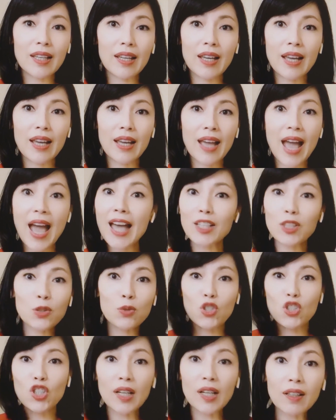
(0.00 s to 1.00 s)
they had
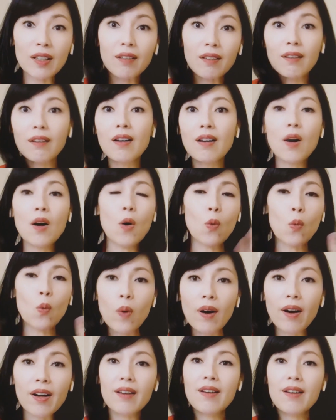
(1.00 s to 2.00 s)
to juggle
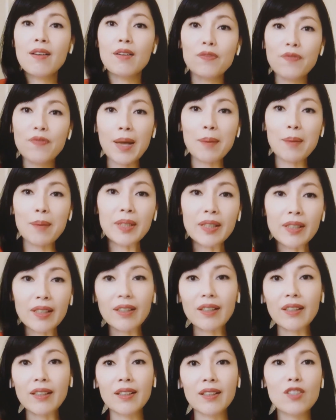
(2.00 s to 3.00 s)
work,
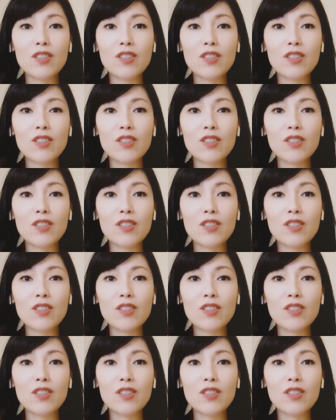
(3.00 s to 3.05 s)
family,